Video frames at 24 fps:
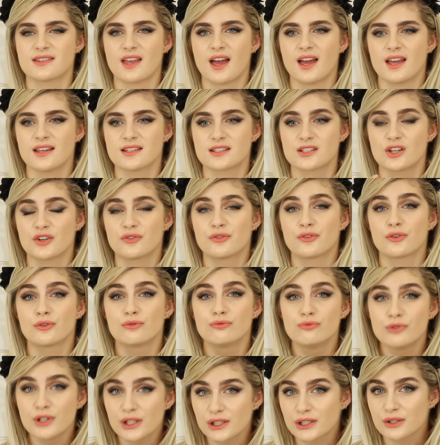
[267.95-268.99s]
that is good for
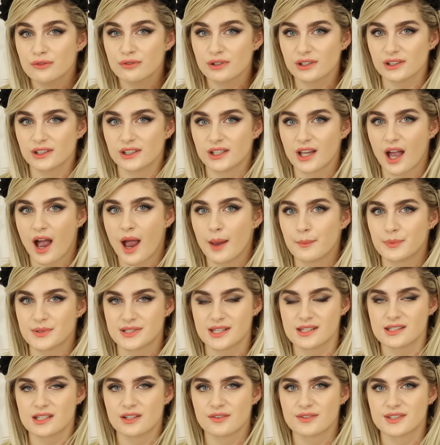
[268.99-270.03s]
really
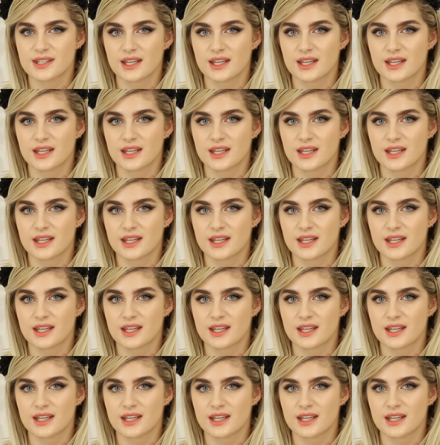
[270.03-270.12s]
hypersensitive